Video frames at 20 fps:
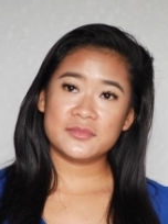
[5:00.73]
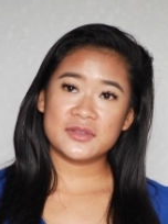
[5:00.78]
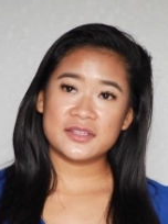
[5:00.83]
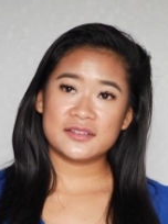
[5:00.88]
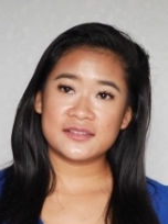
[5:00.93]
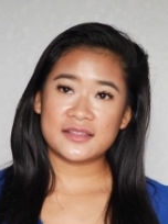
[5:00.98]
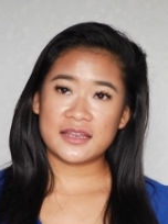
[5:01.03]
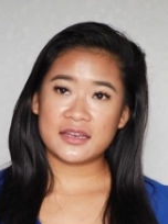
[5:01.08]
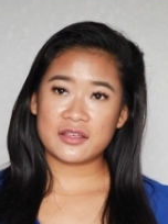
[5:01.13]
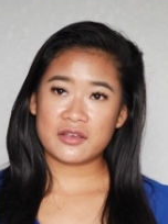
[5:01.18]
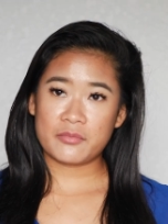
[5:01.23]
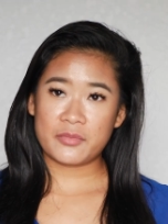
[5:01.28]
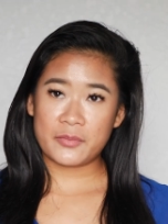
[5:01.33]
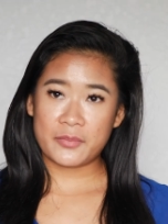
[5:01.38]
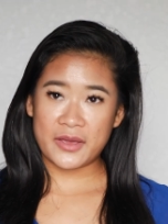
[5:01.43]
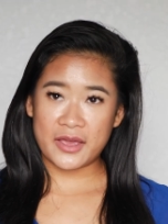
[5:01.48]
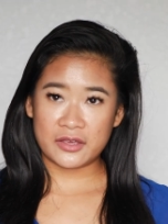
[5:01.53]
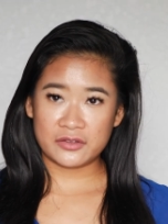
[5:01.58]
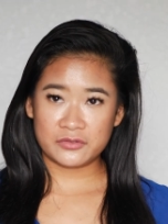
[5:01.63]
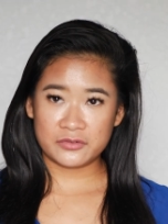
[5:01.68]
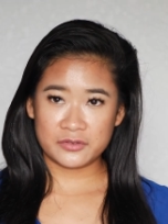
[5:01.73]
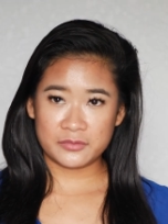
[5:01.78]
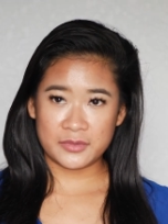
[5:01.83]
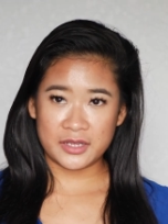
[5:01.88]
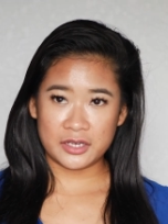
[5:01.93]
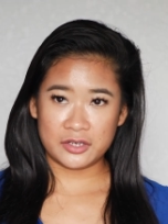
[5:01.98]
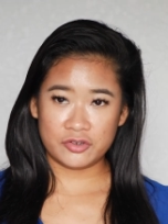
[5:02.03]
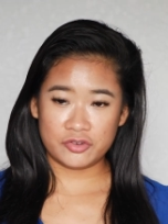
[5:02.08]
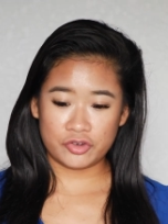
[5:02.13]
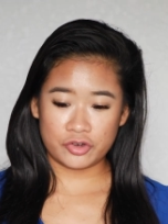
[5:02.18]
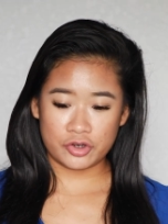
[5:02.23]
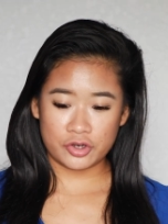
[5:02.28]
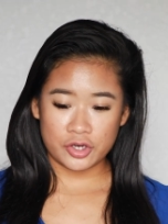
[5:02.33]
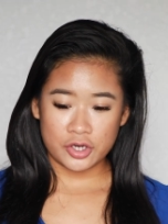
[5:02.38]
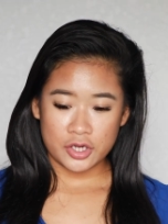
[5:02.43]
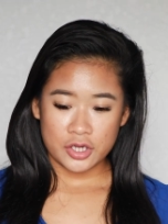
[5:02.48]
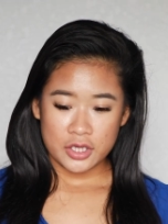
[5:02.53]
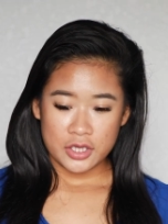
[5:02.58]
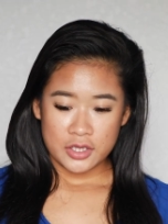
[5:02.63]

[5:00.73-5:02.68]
me in setting up a password manager